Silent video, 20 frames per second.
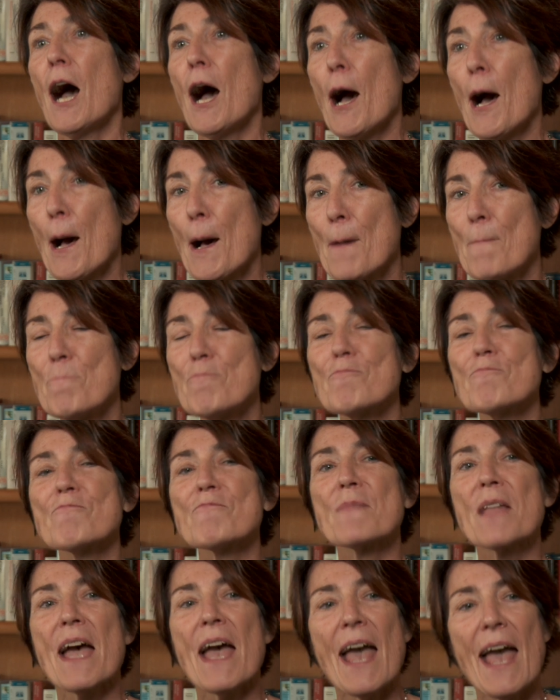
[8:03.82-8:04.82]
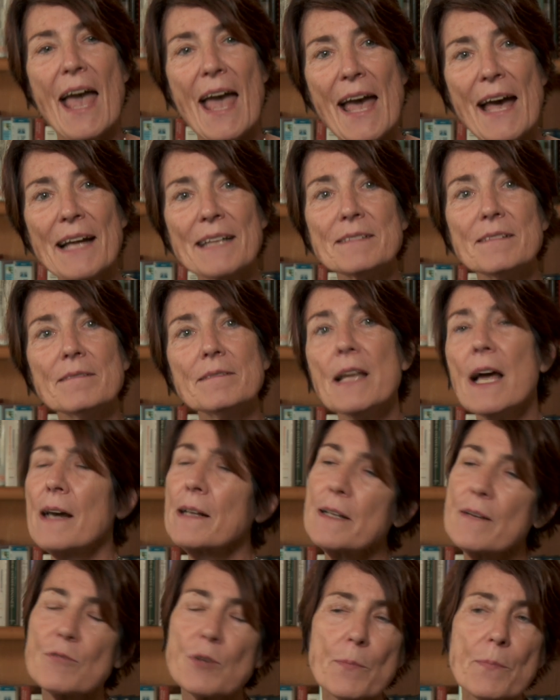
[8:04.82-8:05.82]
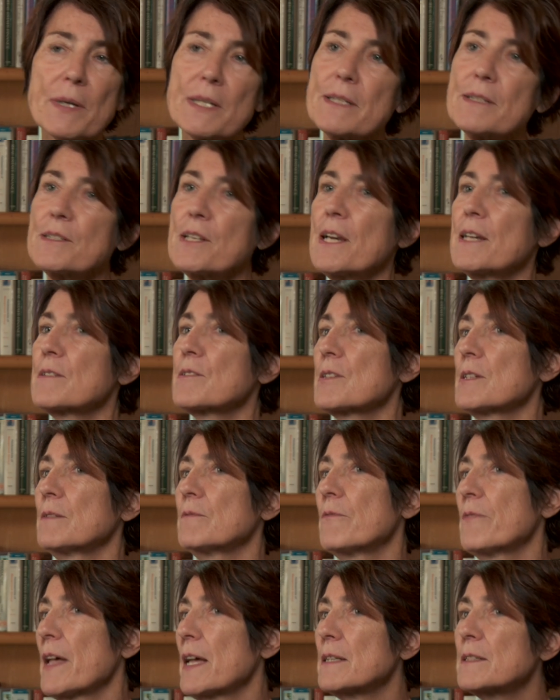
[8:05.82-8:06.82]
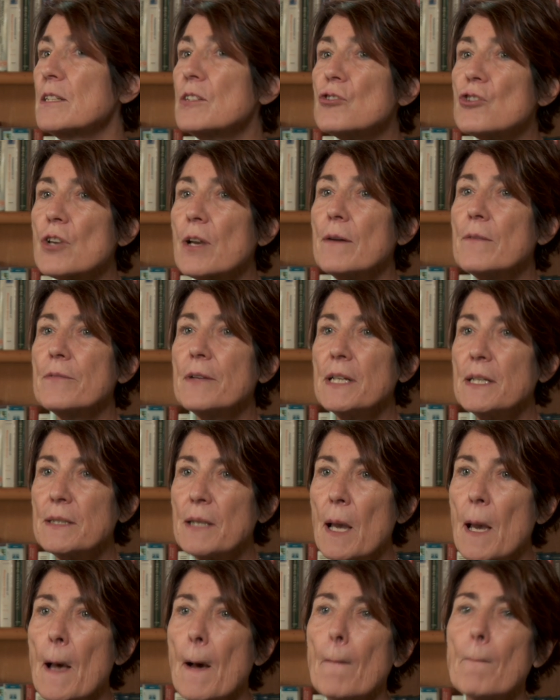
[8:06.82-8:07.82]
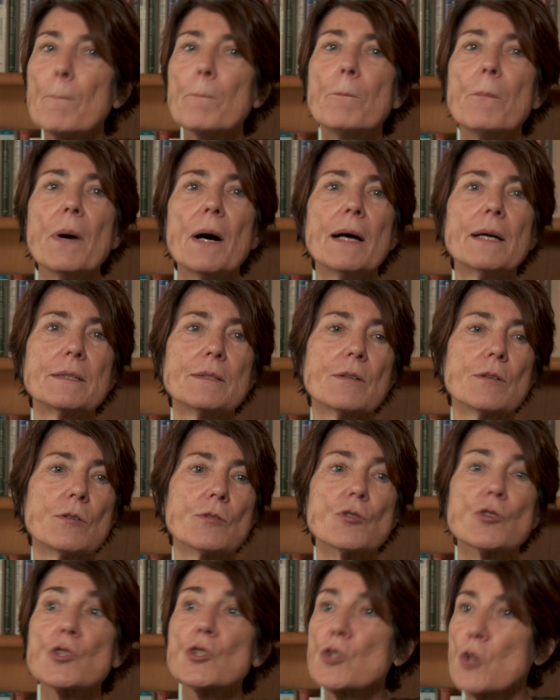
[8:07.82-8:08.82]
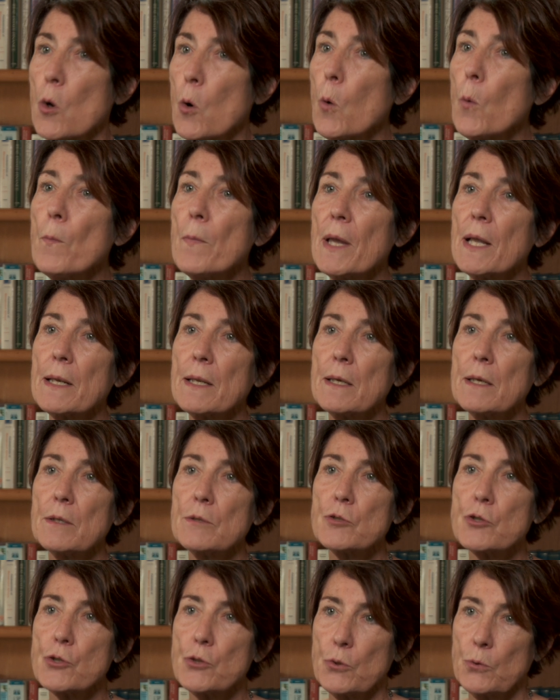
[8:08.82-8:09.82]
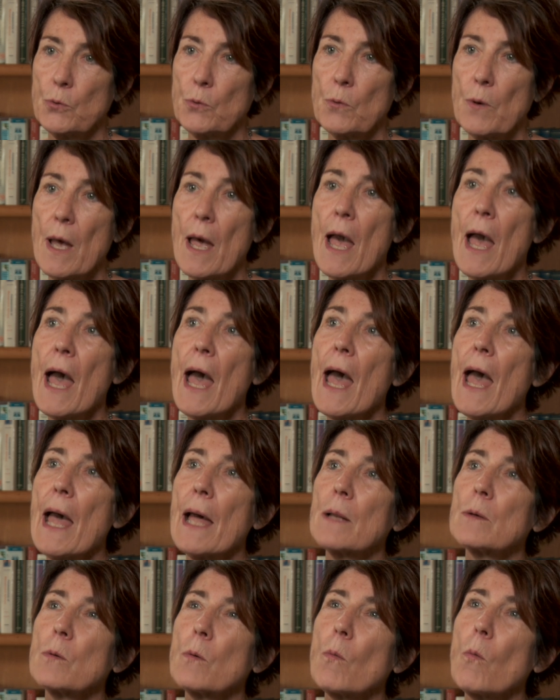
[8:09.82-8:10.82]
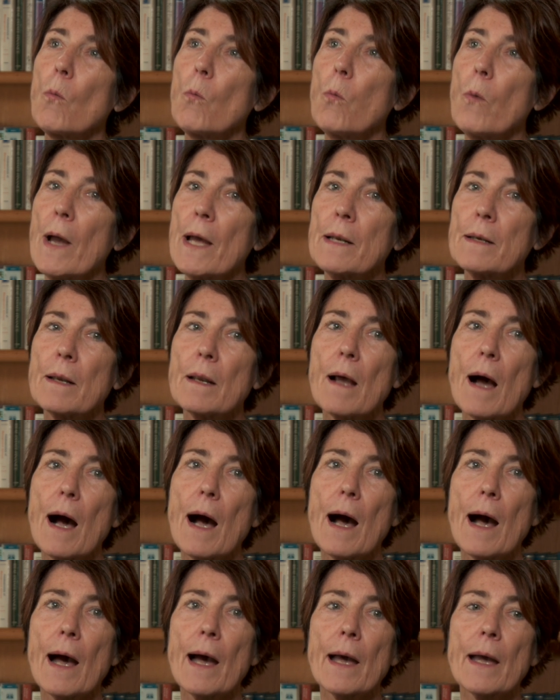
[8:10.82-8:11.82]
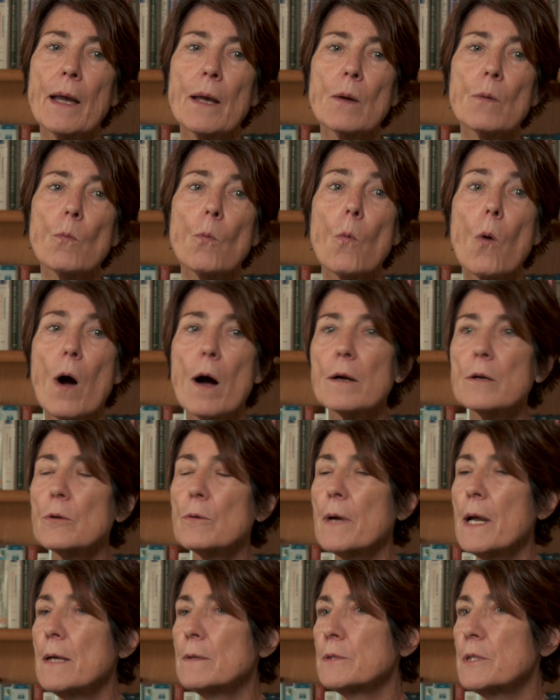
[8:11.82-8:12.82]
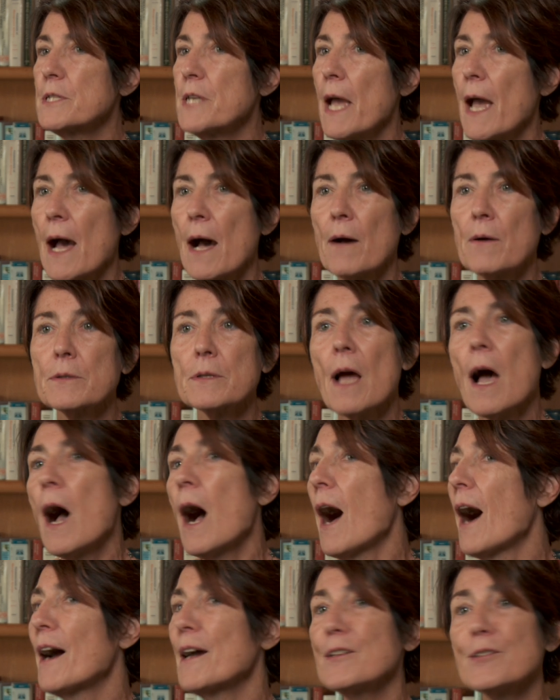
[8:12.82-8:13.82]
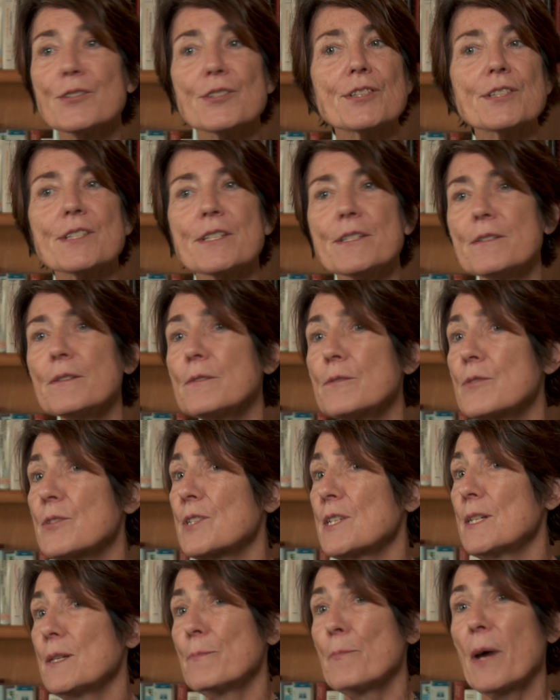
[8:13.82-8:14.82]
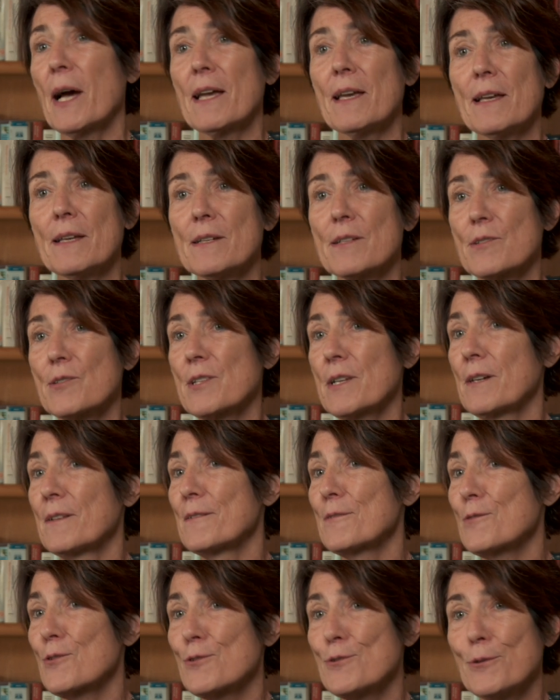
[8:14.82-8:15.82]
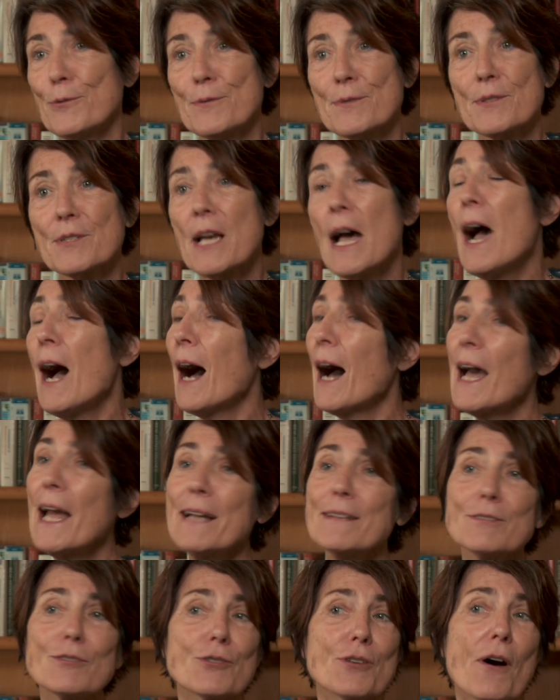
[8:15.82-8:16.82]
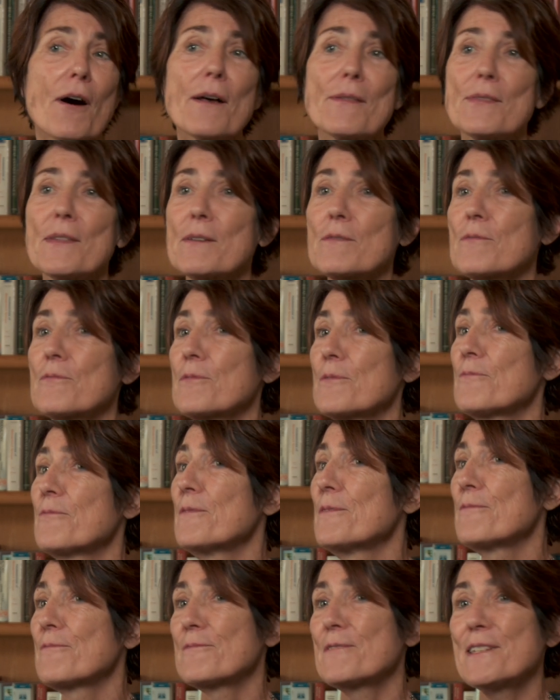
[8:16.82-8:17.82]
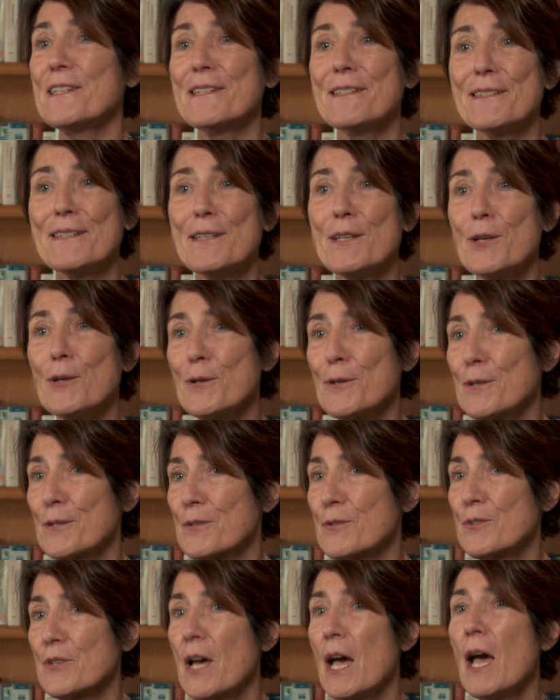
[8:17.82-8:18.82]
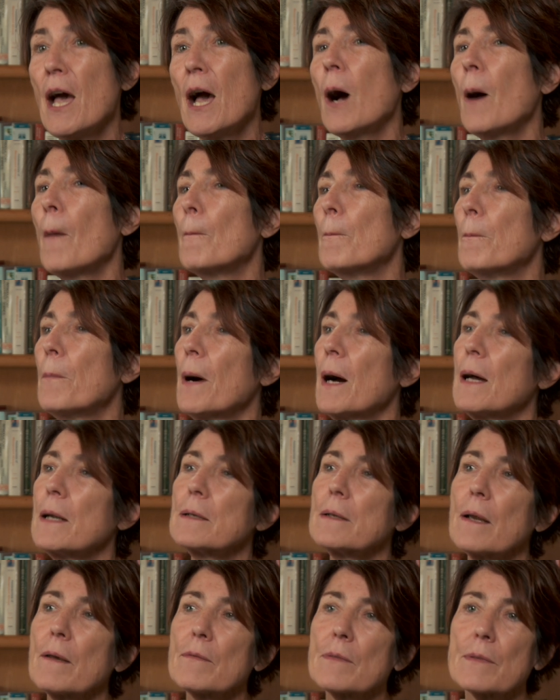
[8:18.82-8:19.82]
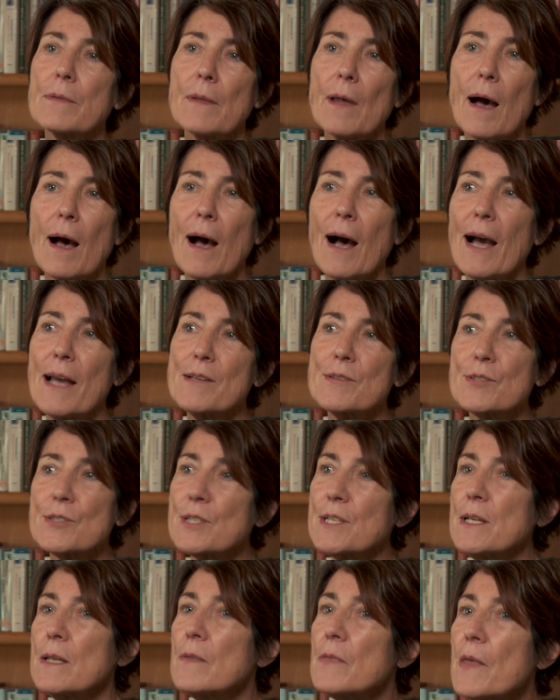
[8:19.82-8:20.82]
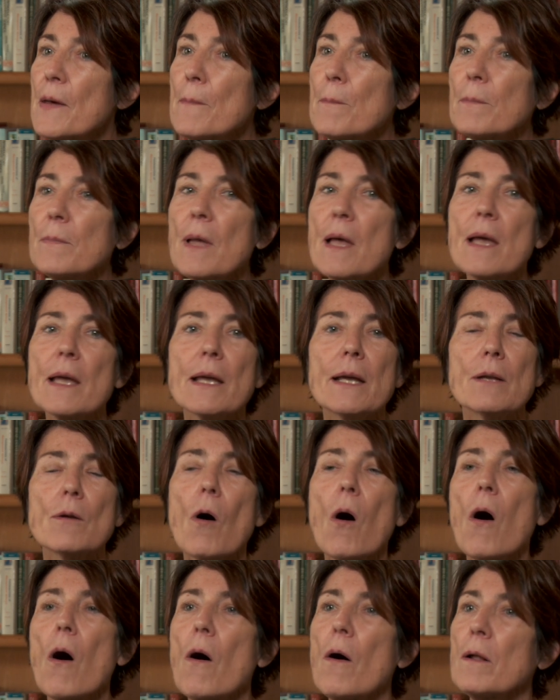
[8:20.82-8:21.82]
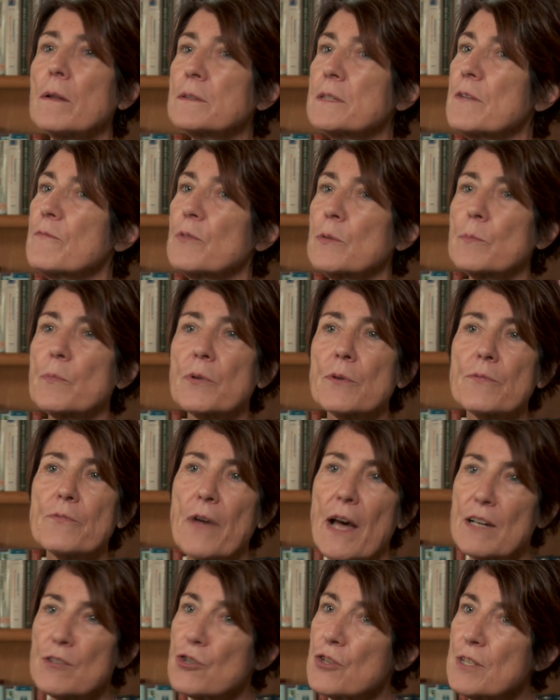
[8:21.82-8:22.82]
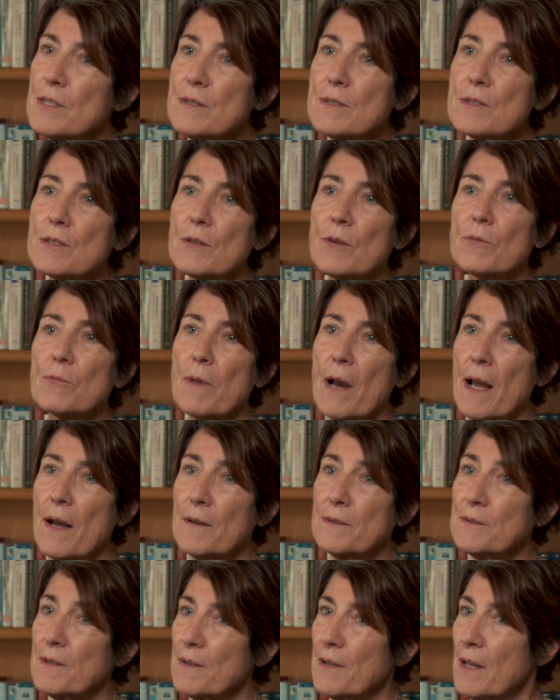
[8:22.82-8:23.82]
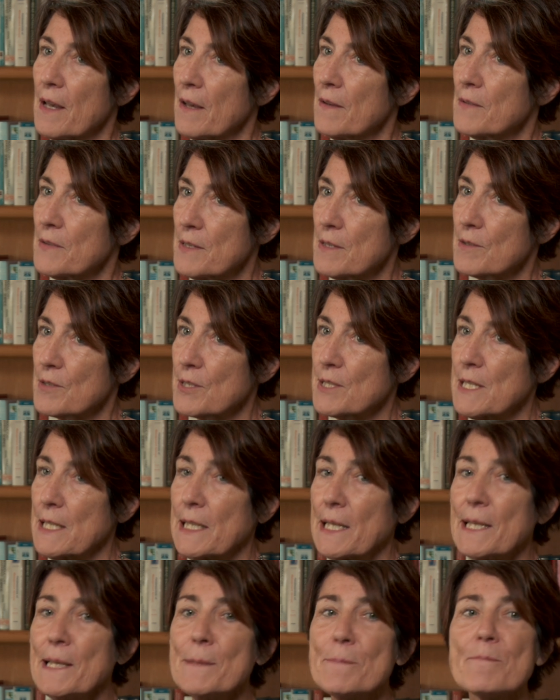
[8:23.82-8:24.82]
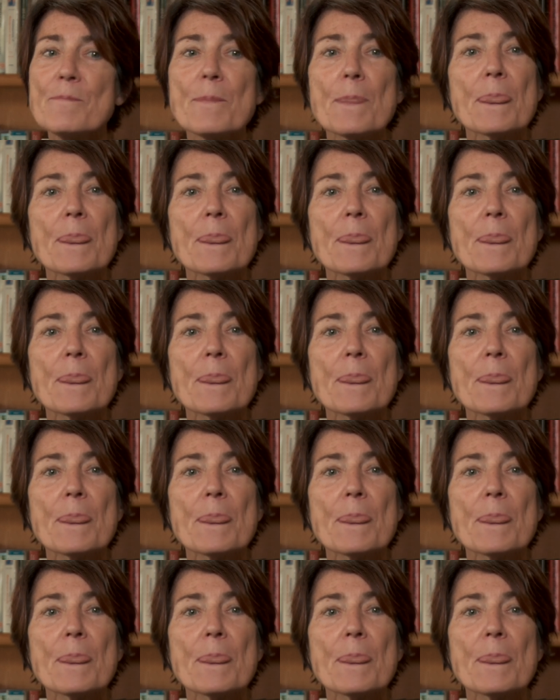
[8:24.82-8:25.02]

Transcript: Um, and not everybody takes advantage of it, but so many do. And when I walk around town, I still see my ESL students. I hadn't taught there for 15 years, but I see them in all different professions around the city.